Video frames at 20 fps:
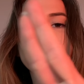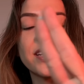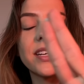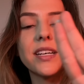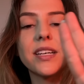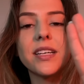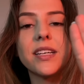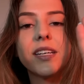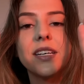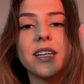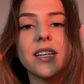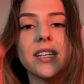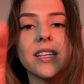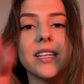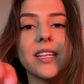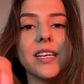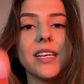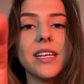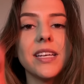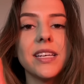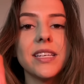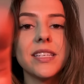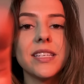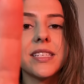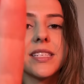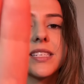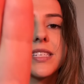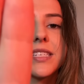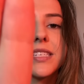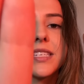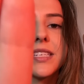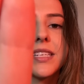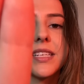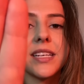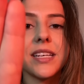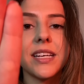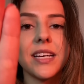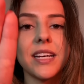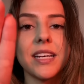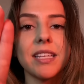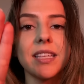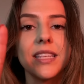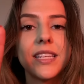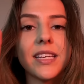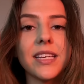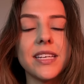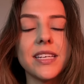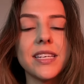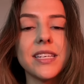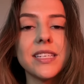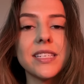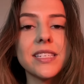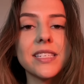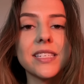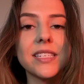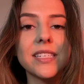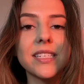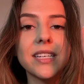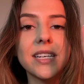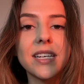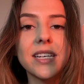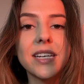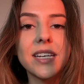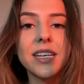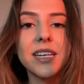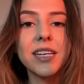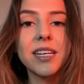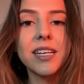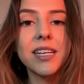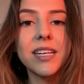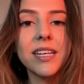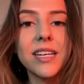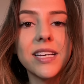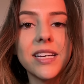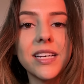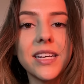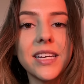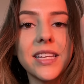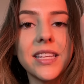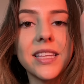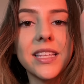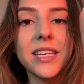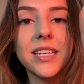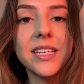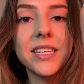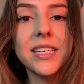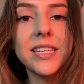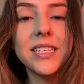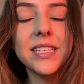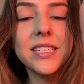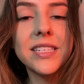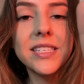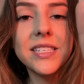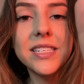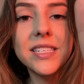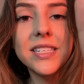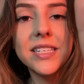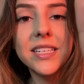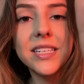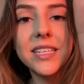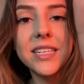Good. And these. And these. And these.